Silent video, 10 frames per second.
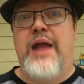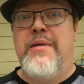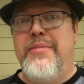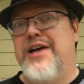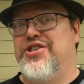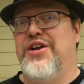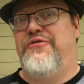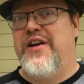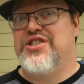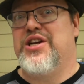and maybe actually
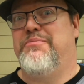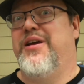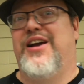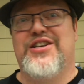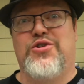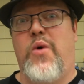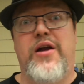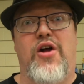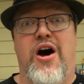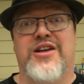finish it because,
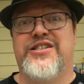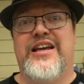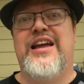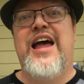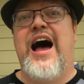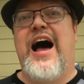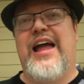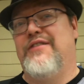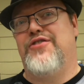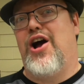quite honestly, I
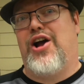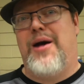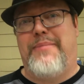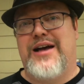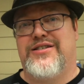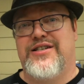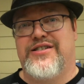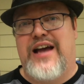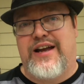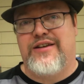have not got past the
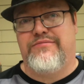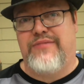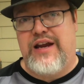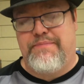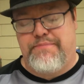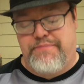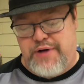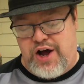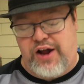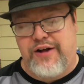second
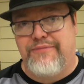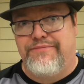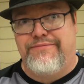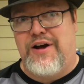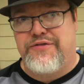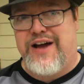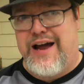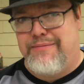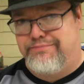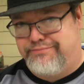epoch of
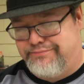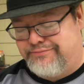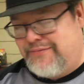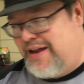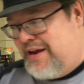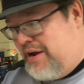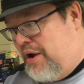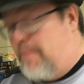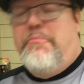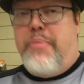time.
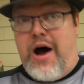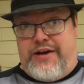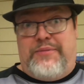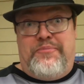But